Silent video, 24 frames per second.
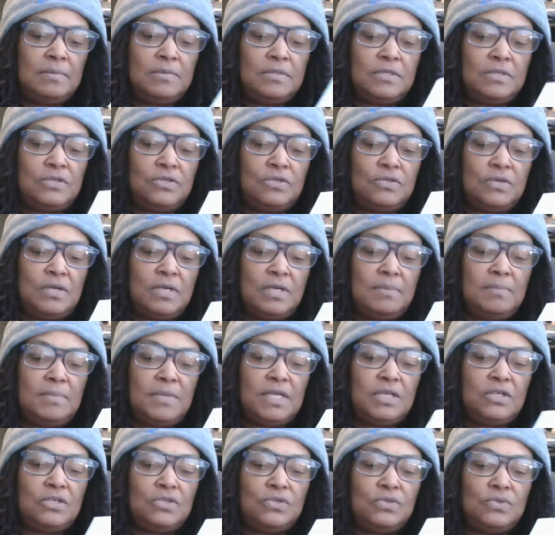Just trying to
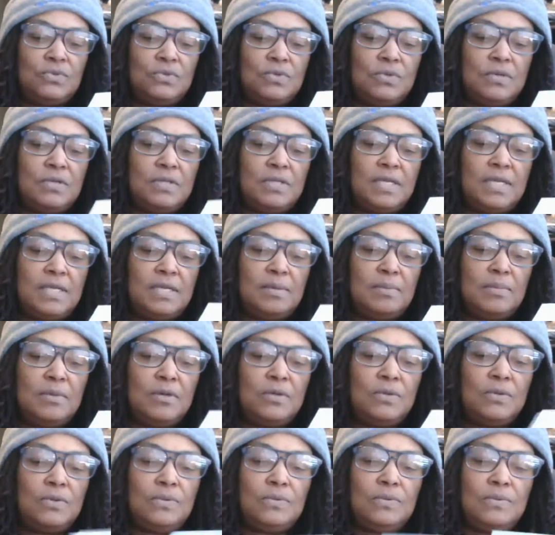make sure that I'm
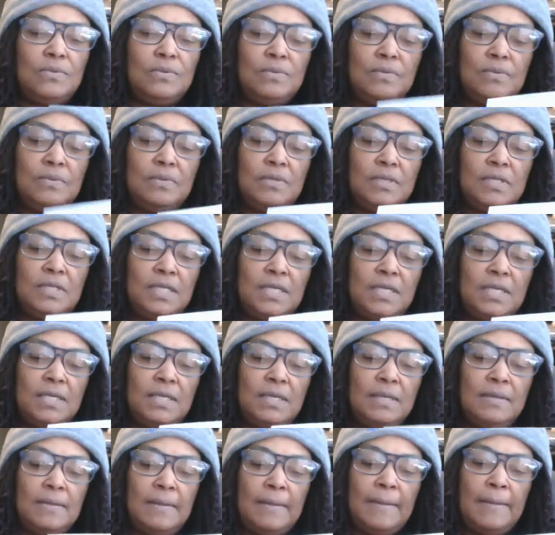only
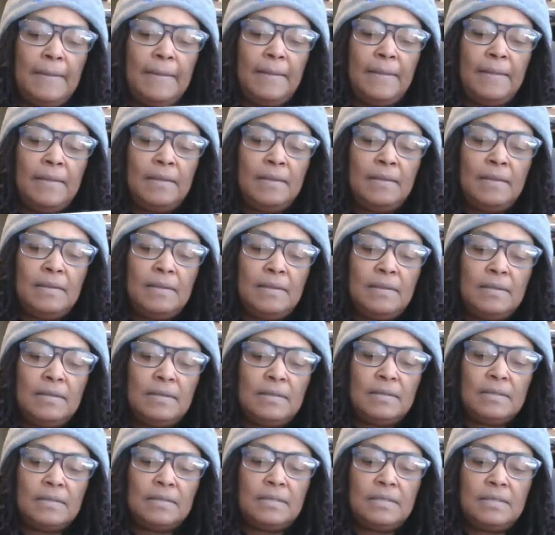
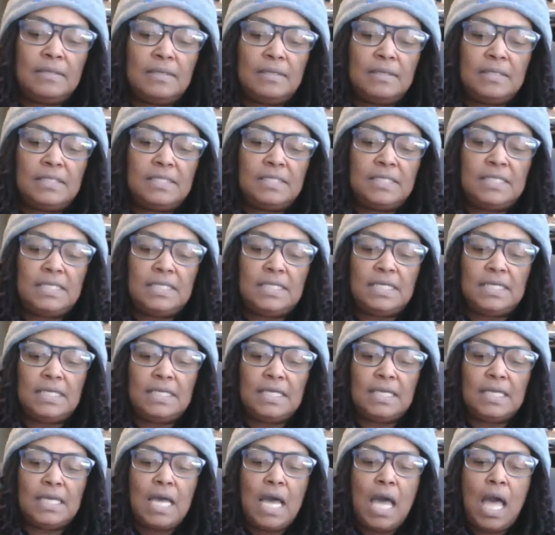
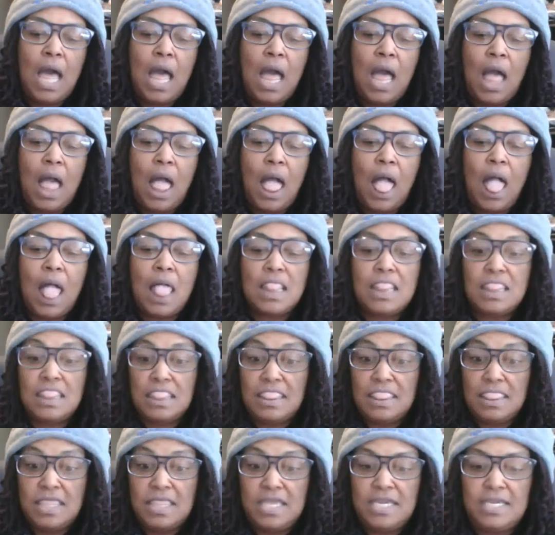cutting
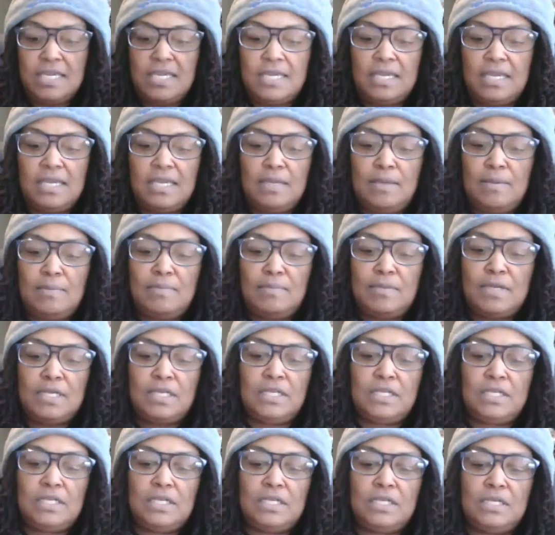the
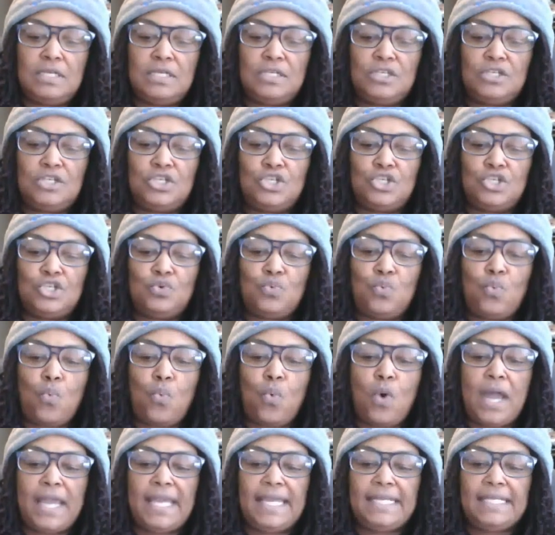image
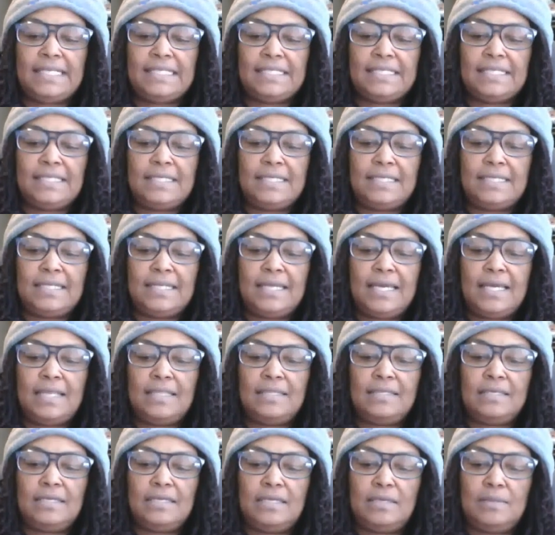white, not
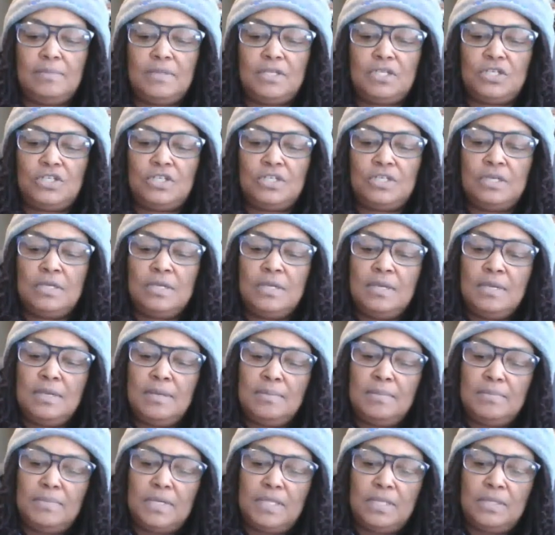the image,
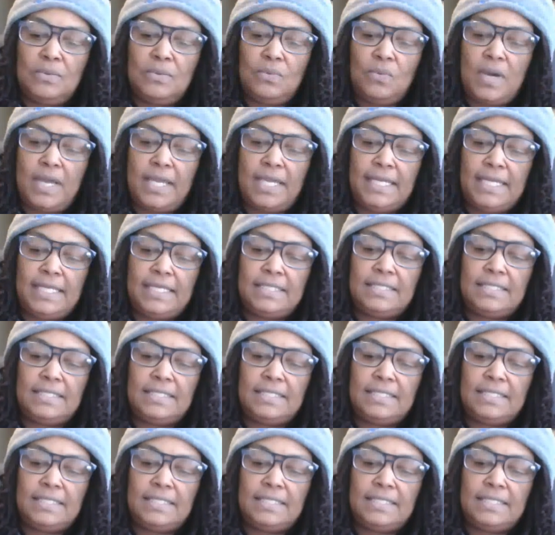but the white.